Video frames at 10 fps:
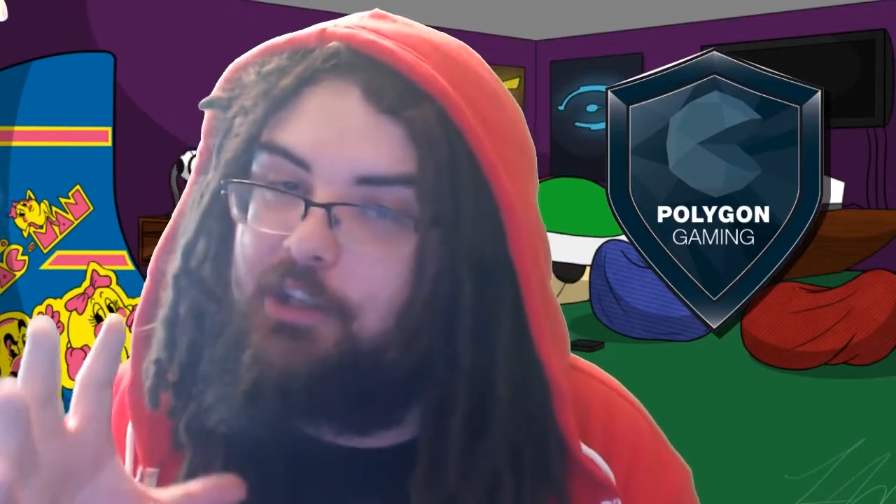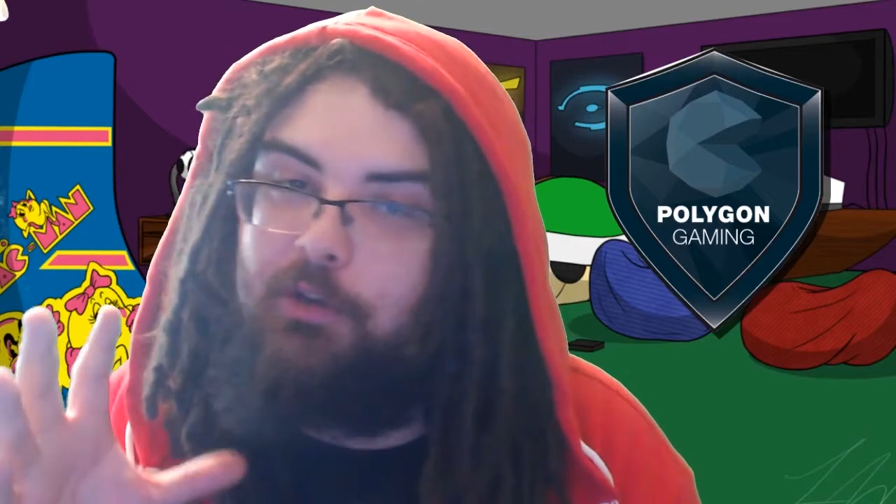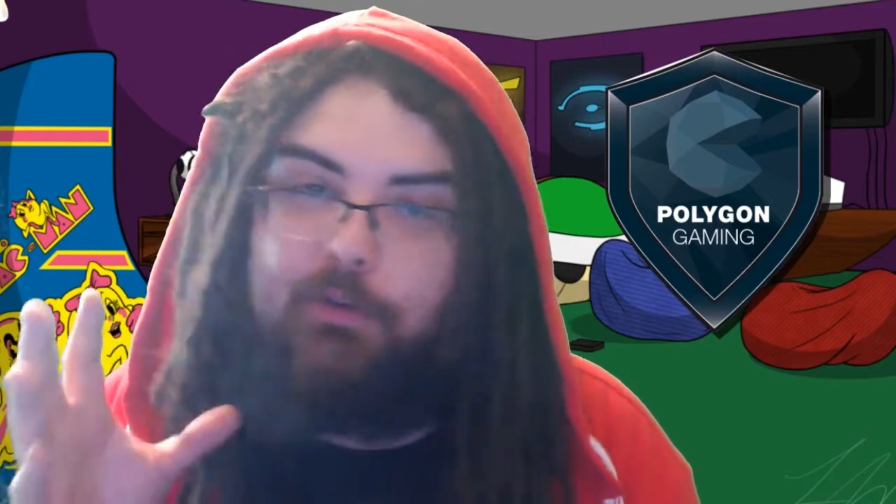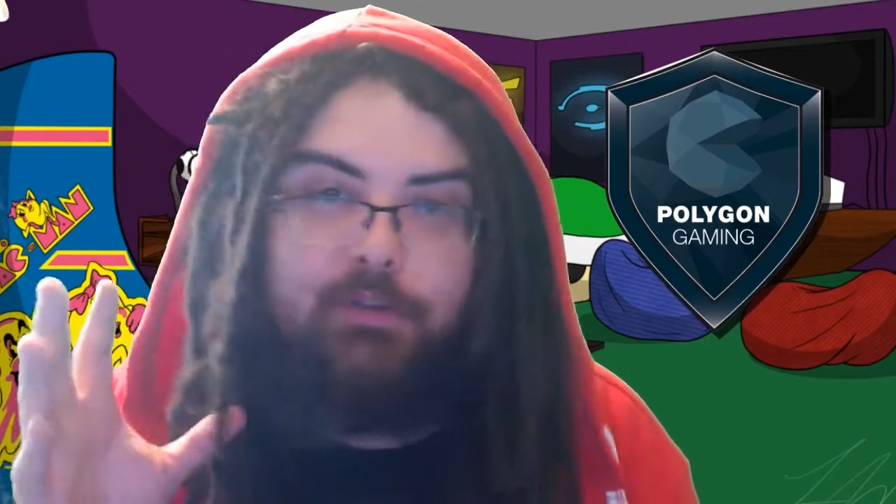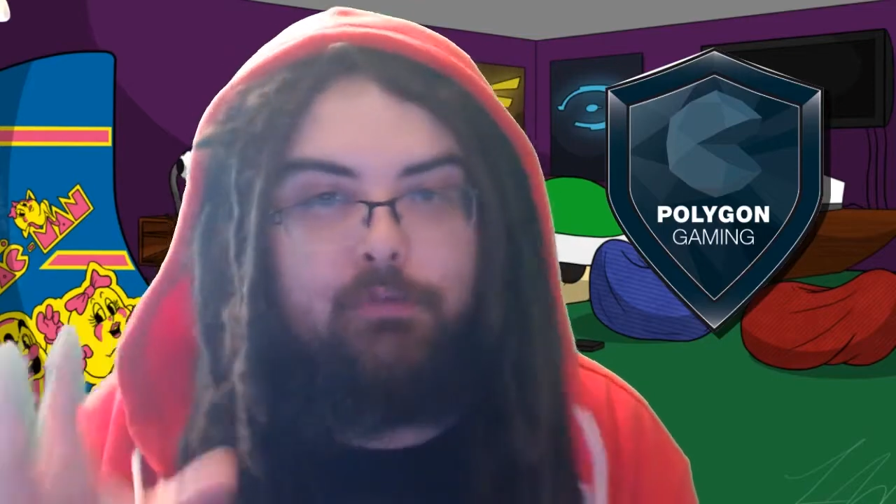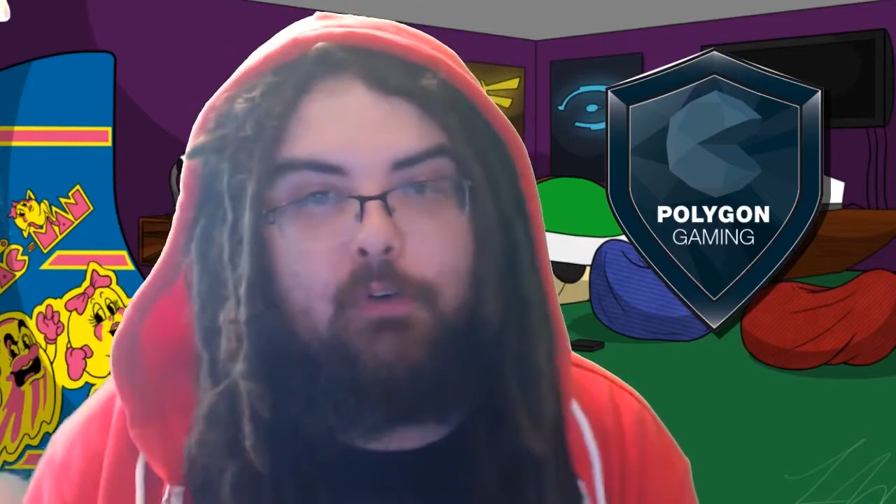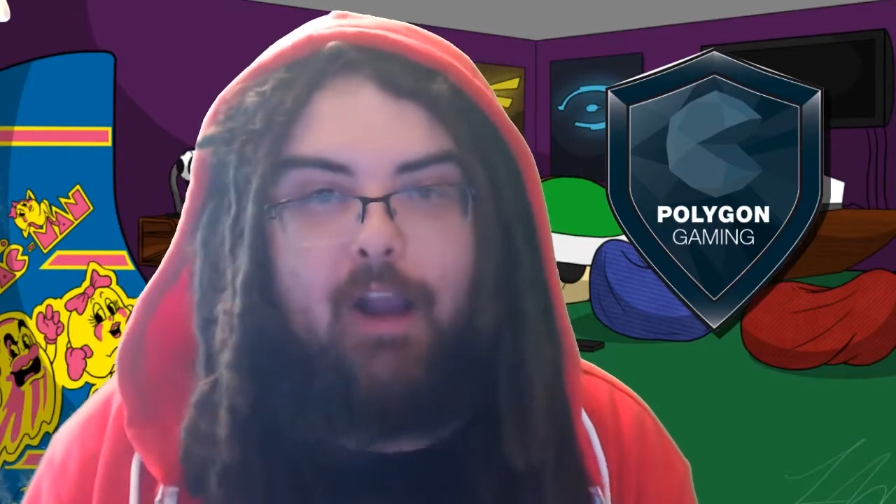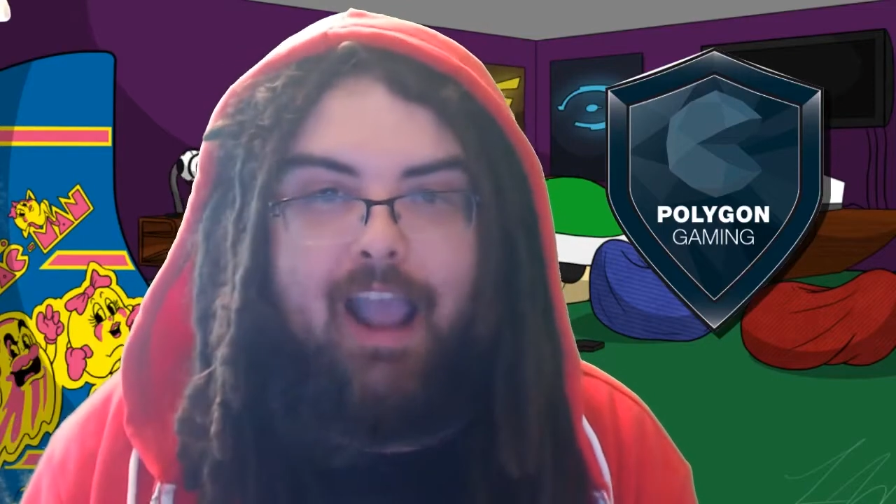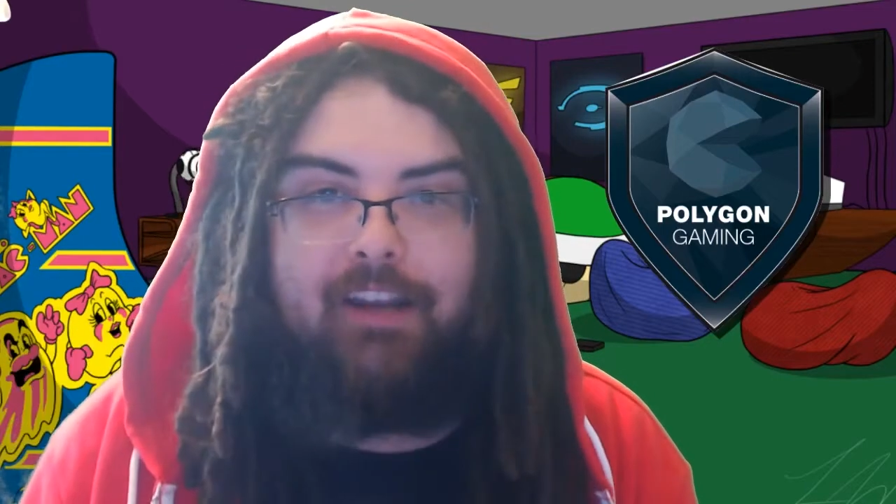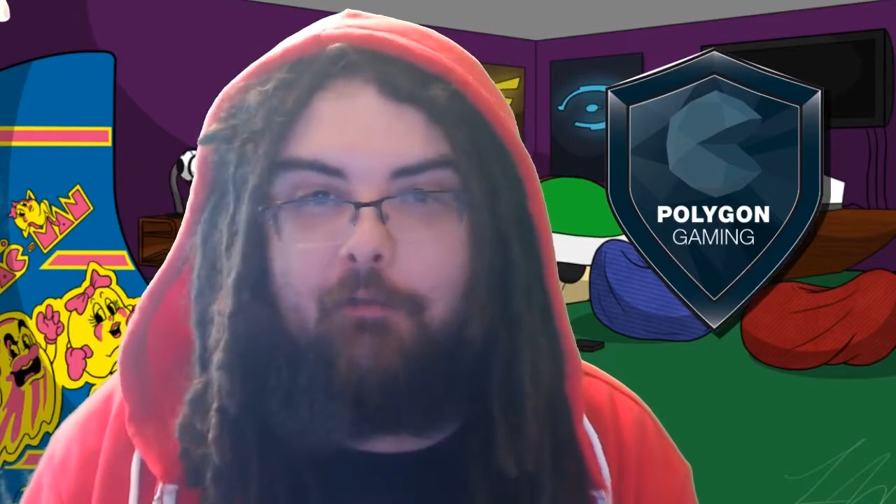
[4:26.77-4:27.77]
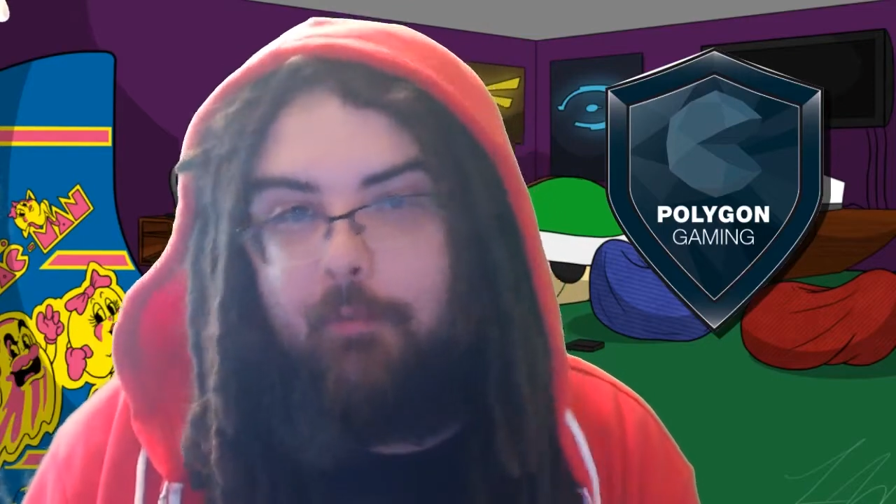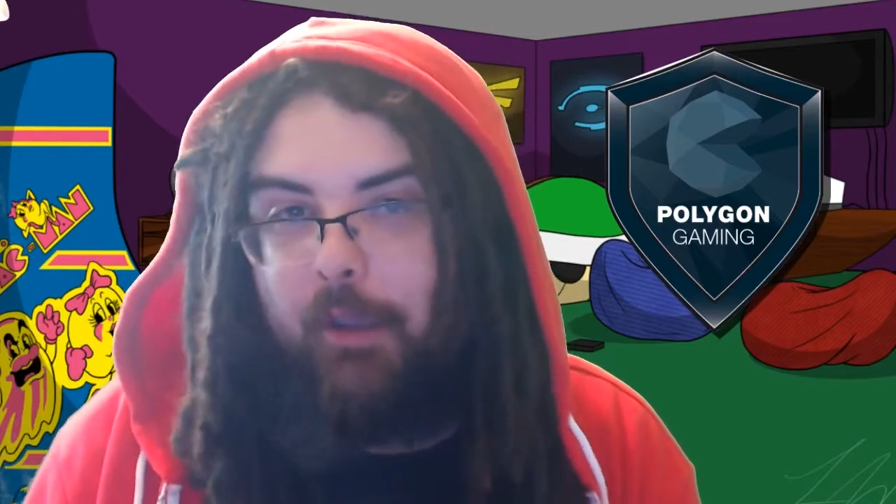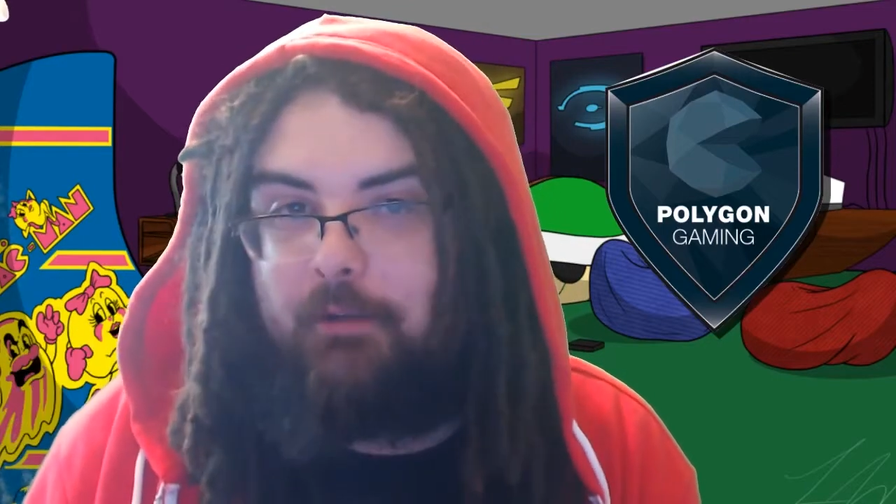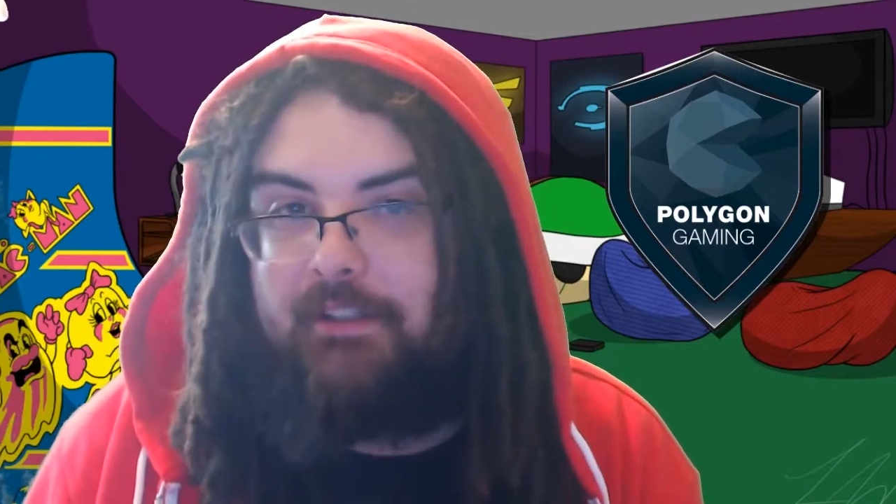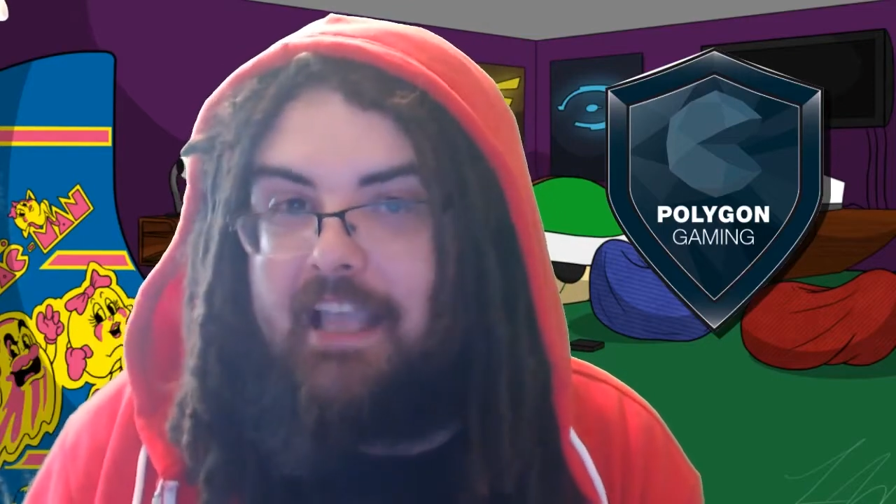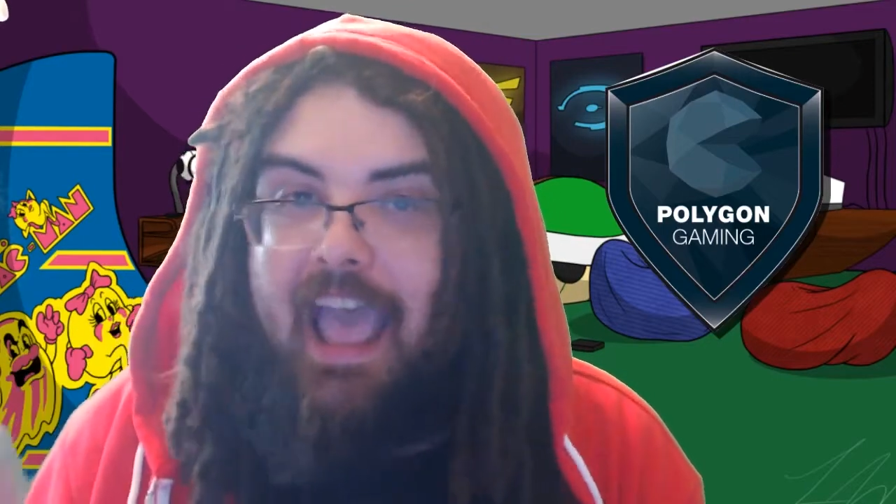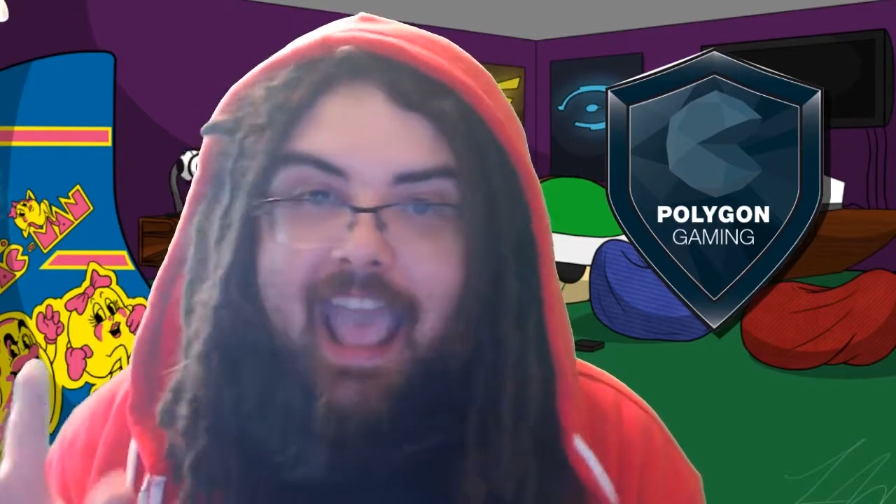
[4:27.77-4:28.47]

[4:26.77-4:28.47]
huge variety of builds,